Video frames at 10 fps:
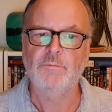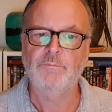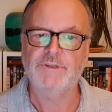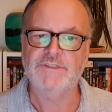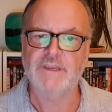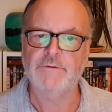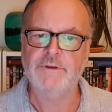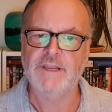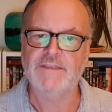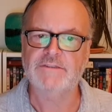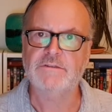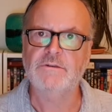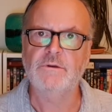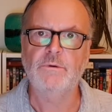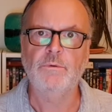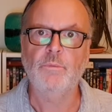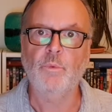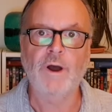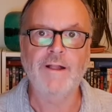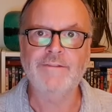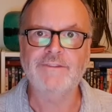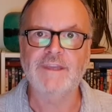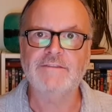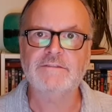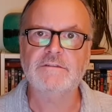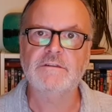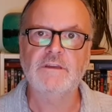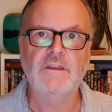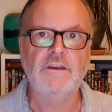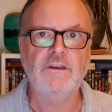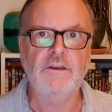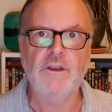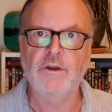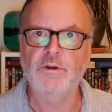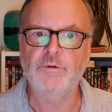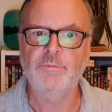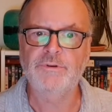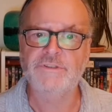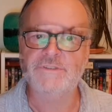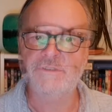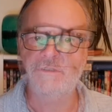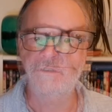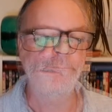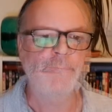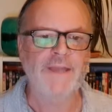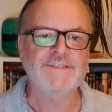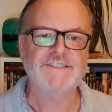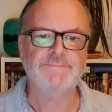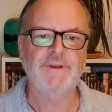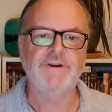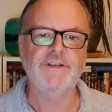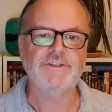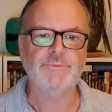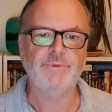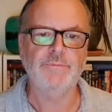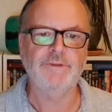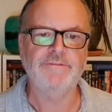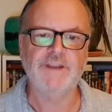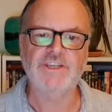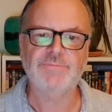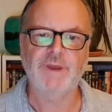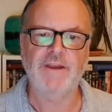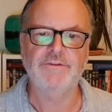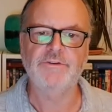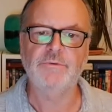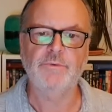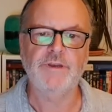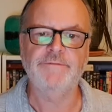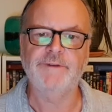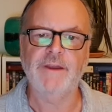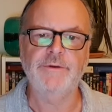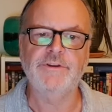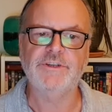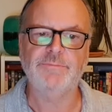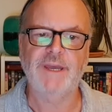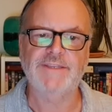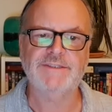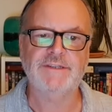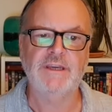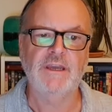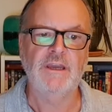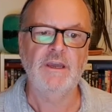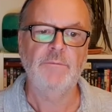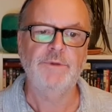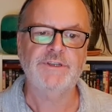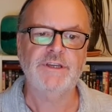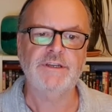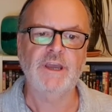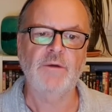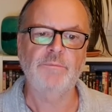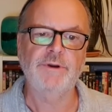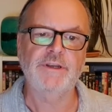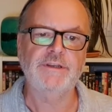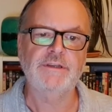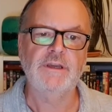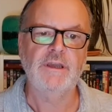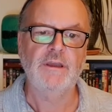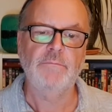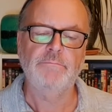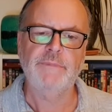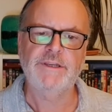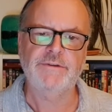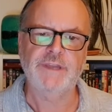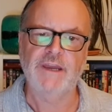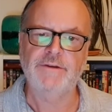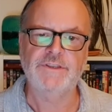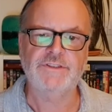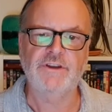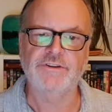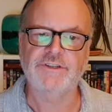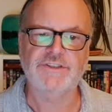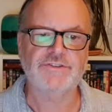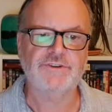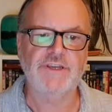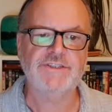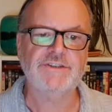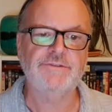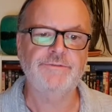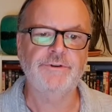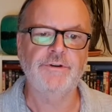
But his own nest, wild nest, no prison. Man's spirit will be flesh-bound when found at best, but uncumbered. Meadow down is not distressed for a